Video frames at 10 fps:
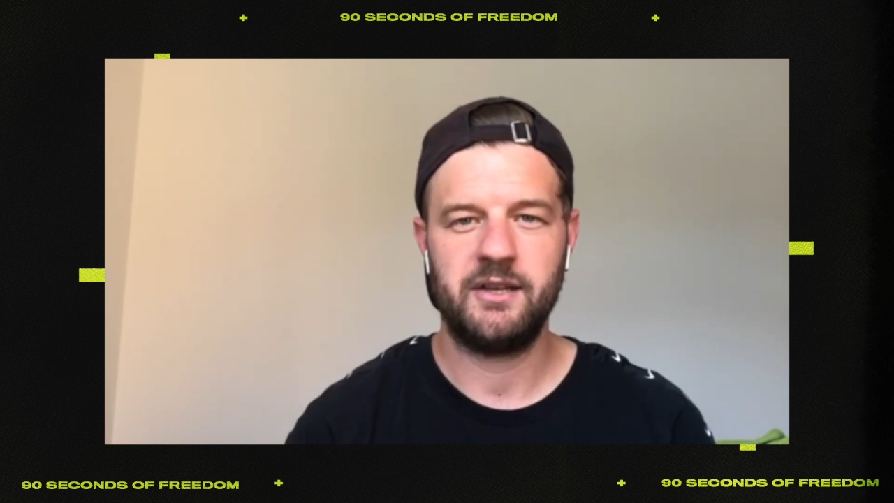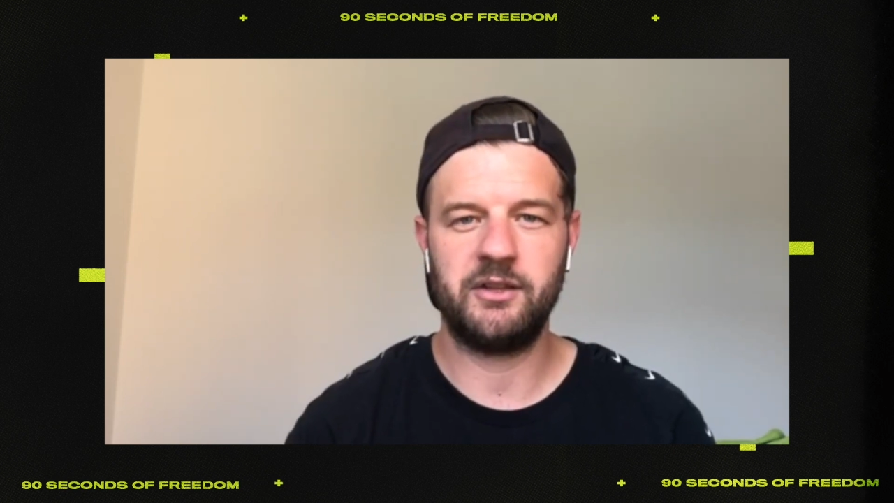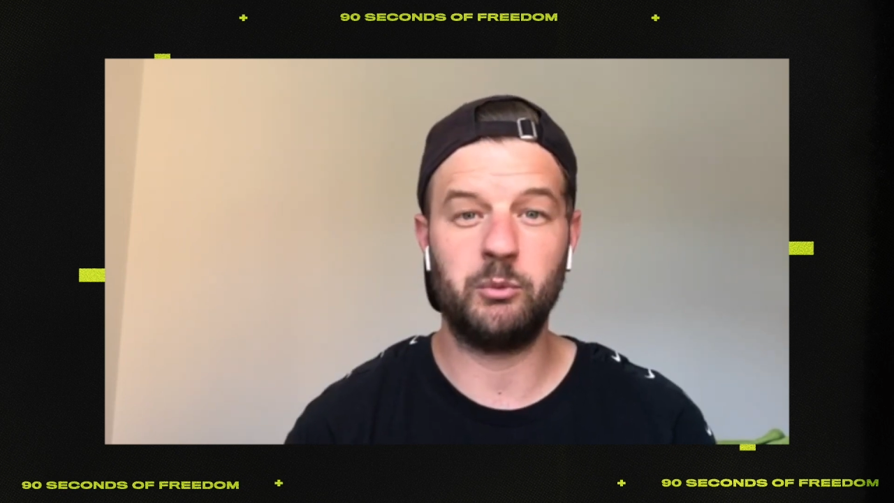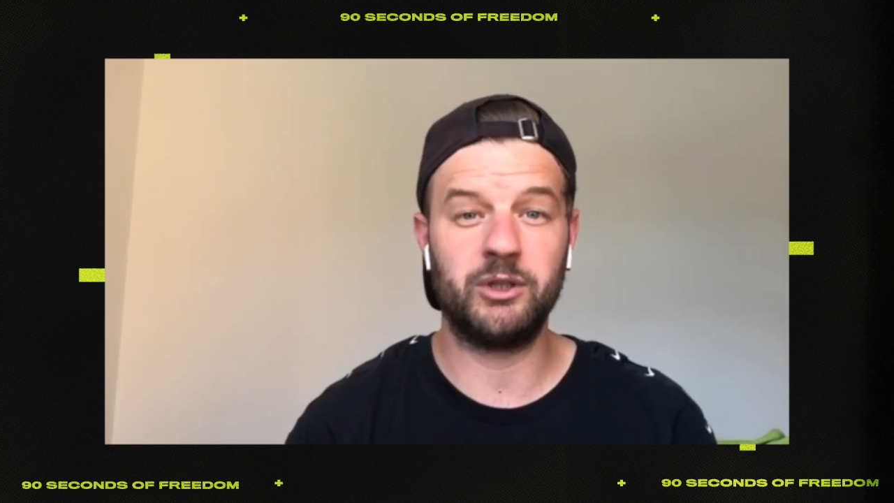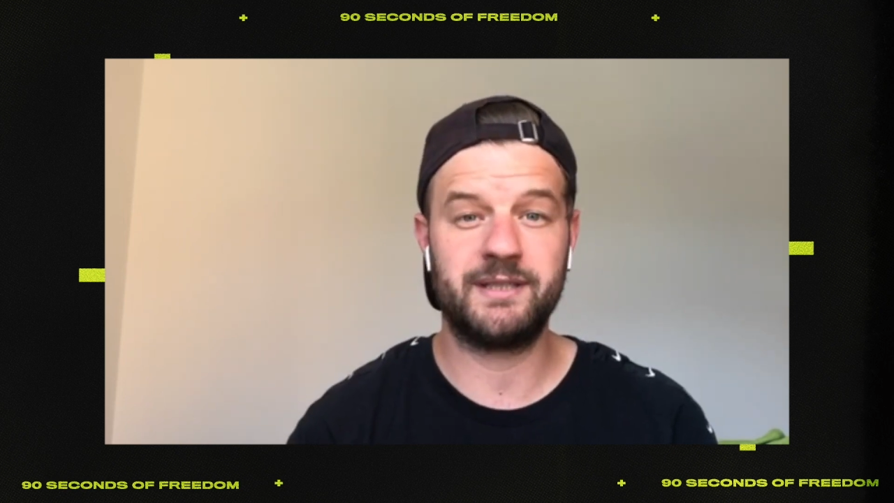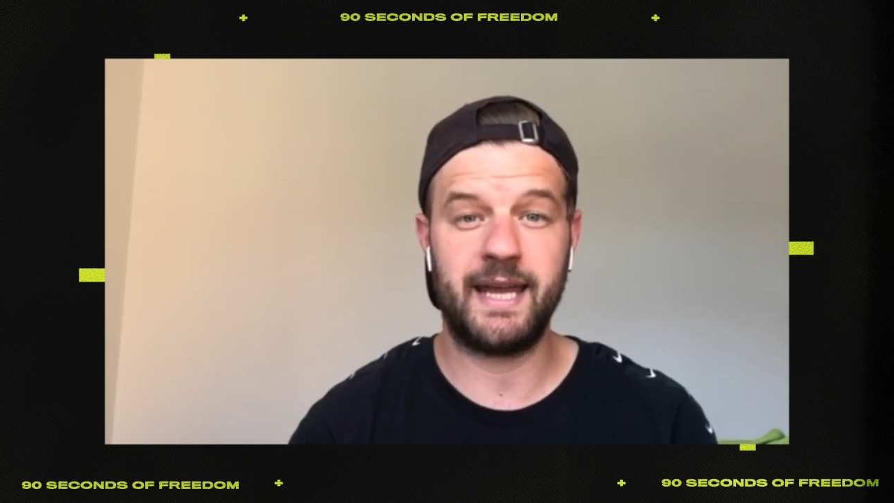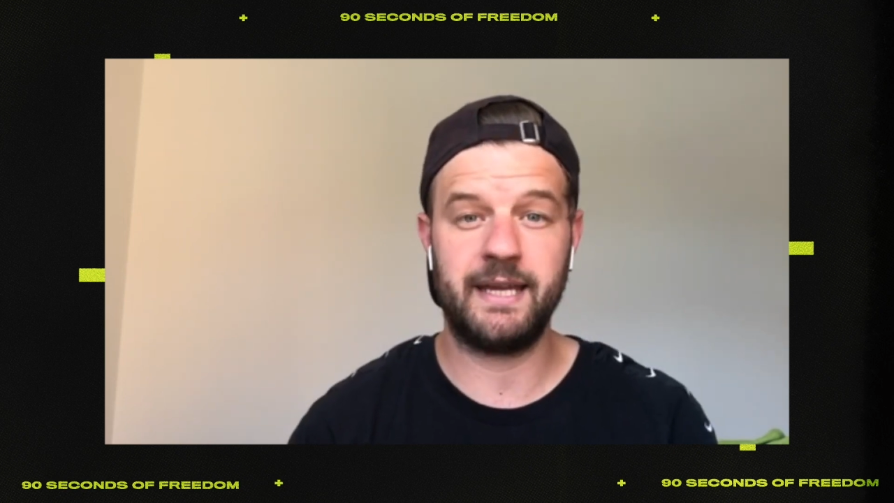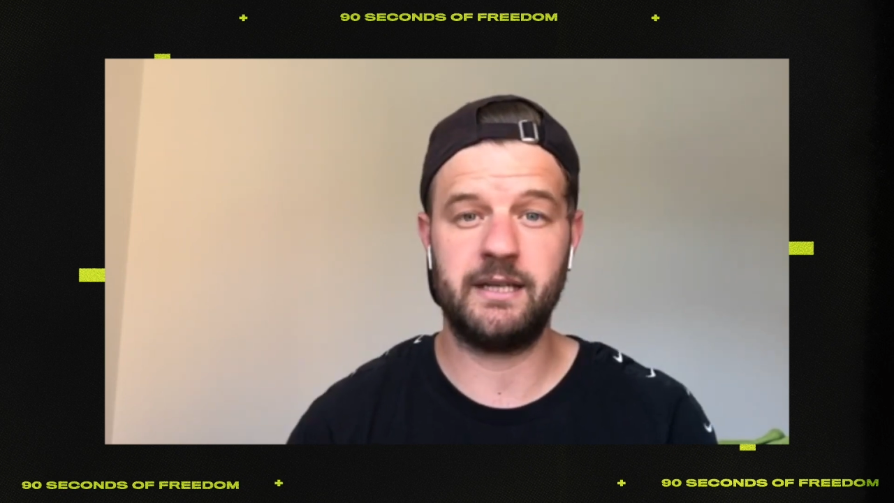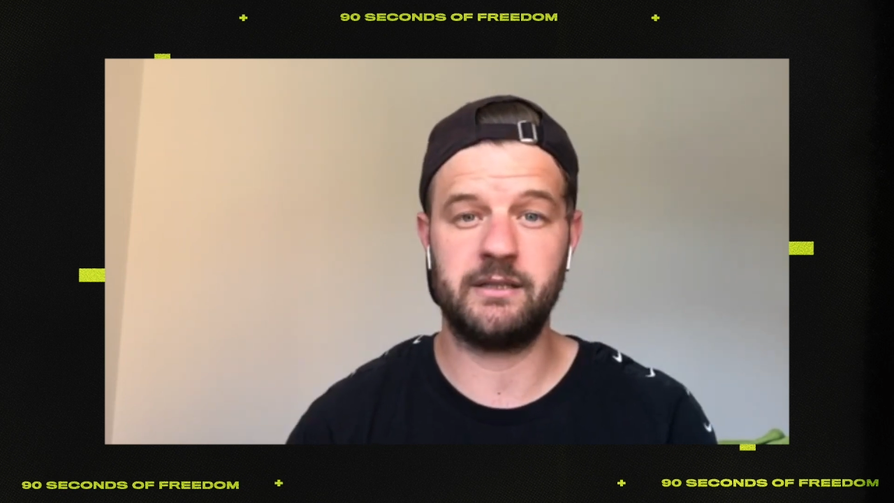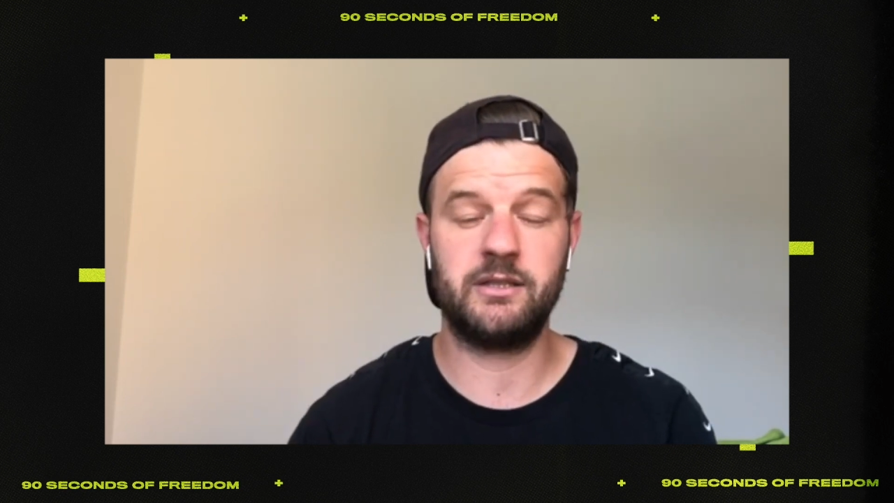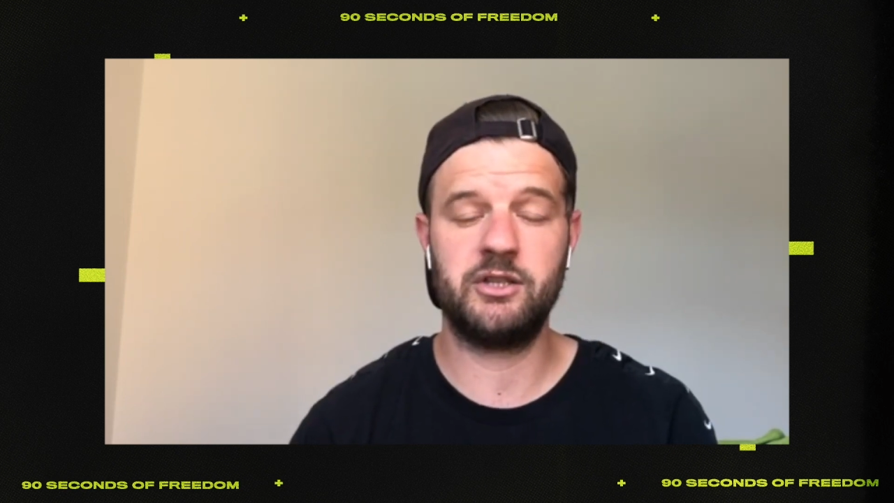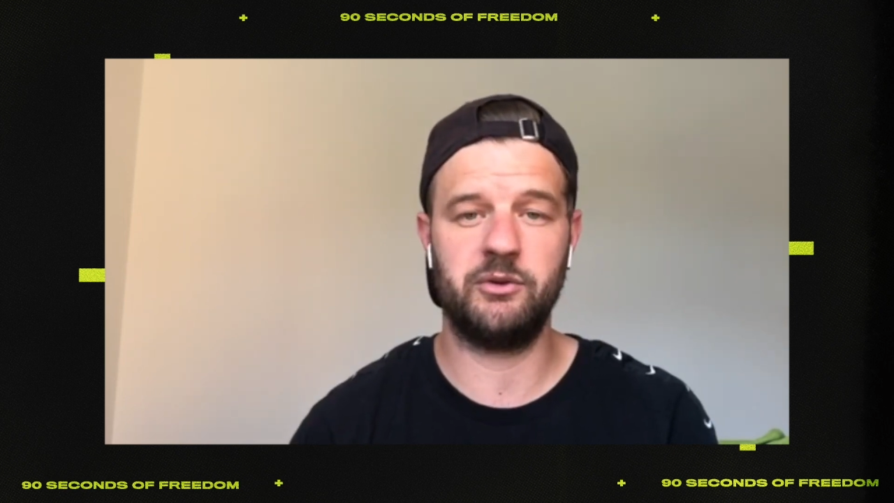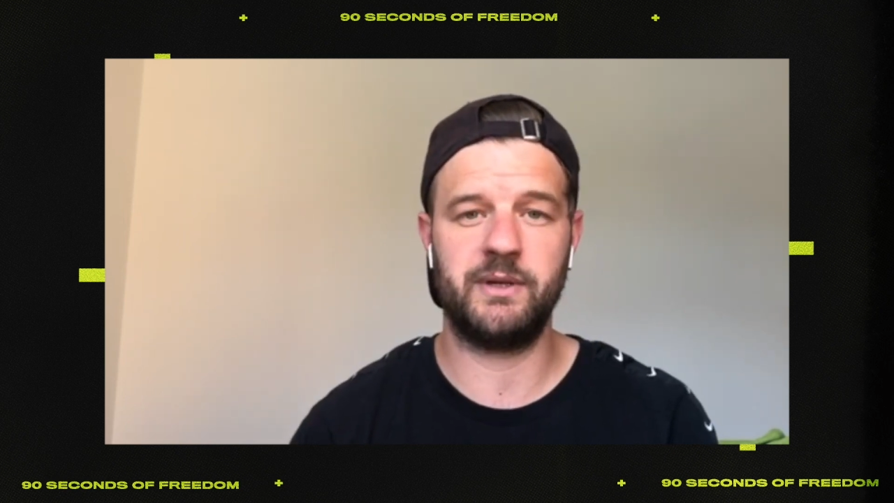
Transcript: that will take us to